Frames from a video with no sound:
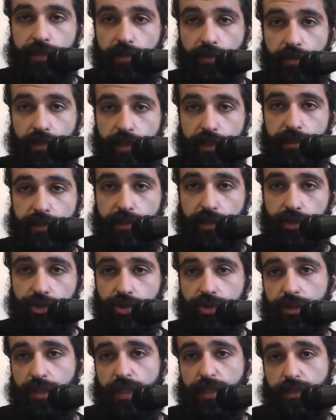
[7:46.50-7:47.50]
guys, now the next
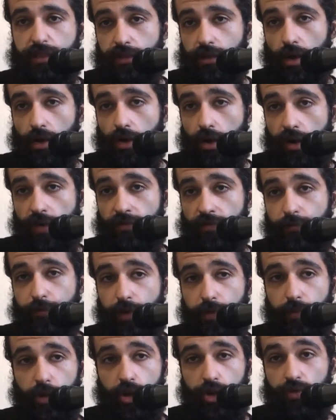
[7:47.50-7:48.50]
section is going to start off
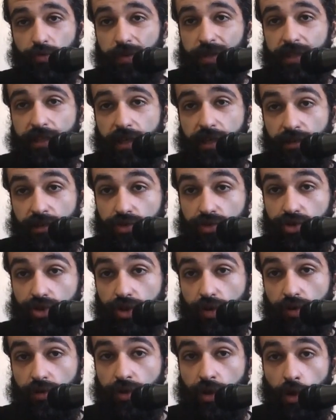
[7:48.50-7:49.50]
pretty much with the
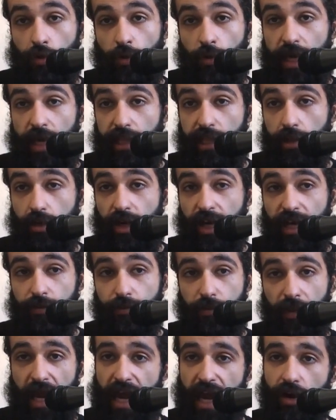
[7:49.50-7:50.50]
intro that we had to look
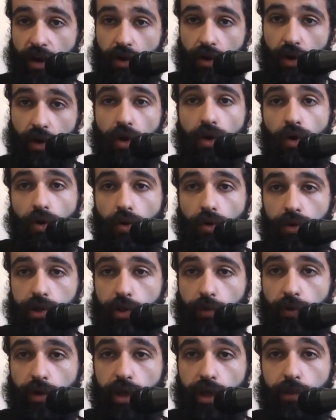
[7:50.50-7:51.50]
at back all
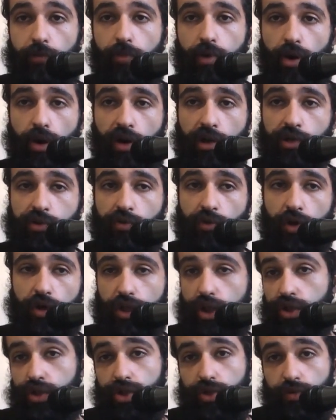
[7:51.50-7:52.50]
the way in part
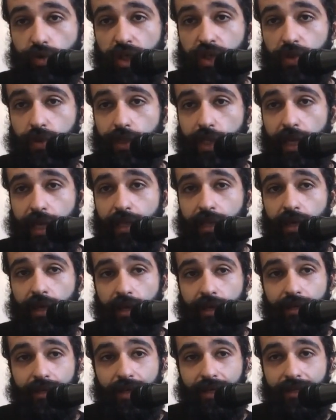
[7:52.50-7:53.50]
1. You just want to do that
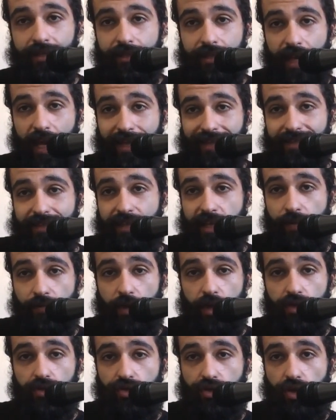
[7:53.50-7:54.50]
exact same
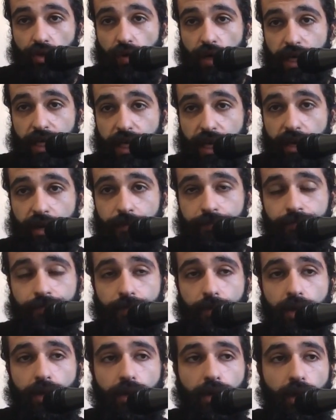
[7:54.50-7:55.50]
intro again,
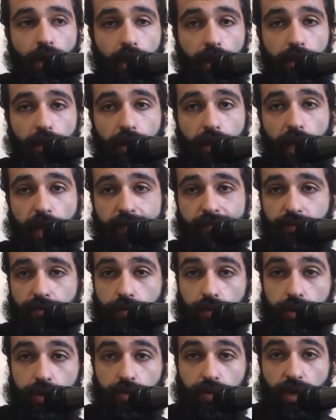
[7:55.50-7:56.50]
and then
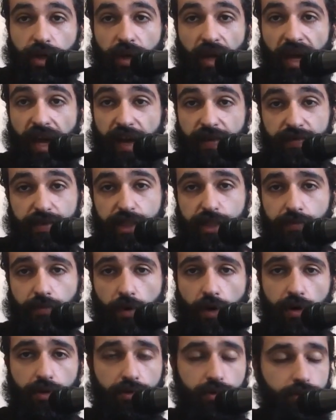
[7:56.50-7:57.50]
afterwards we're gonna have this
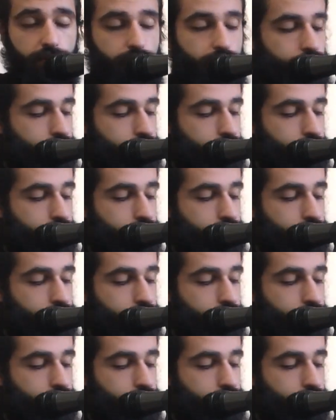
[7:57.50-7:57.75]
part.